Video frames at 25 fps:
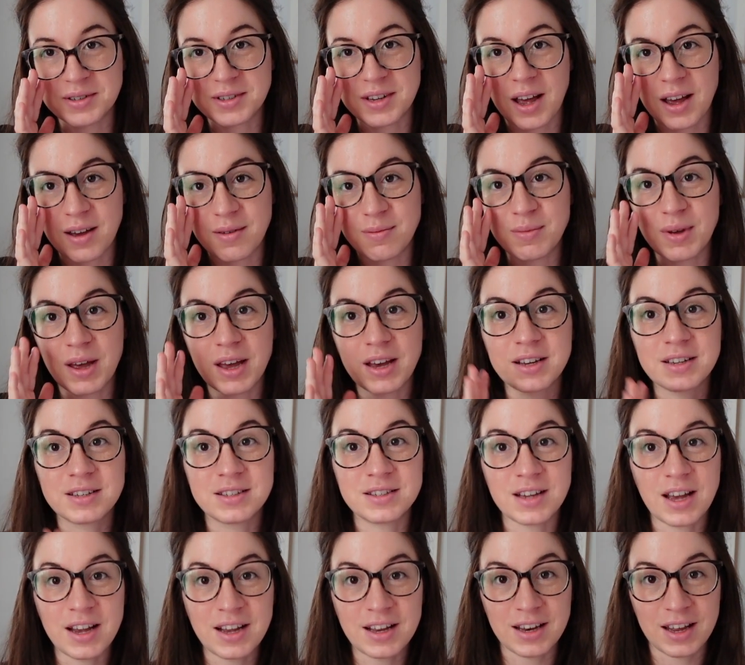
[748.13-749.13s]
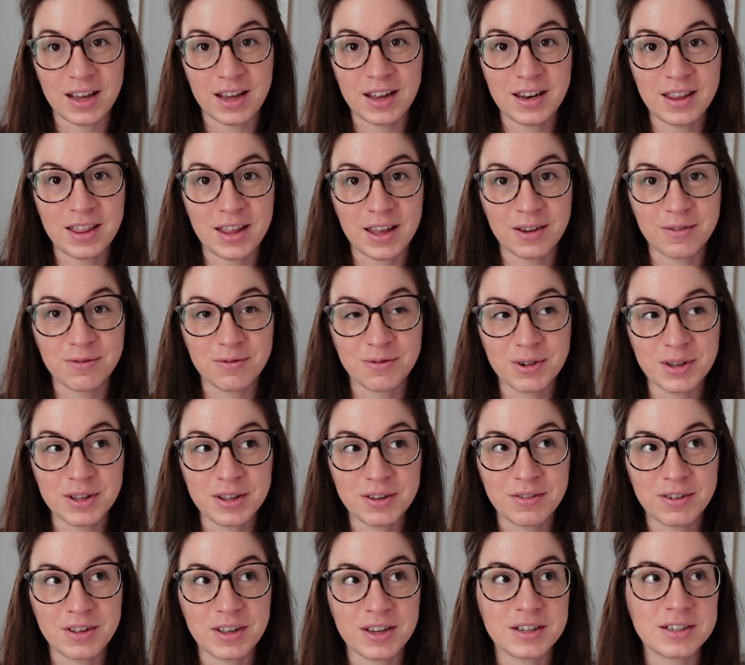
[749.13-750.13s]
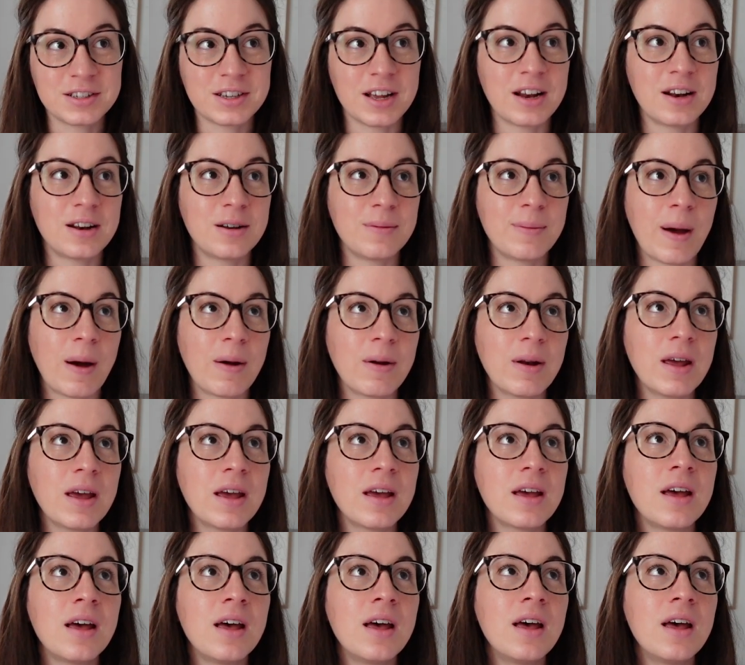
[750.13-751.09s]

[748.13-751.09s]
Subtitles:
I'm excited, like really excited about it.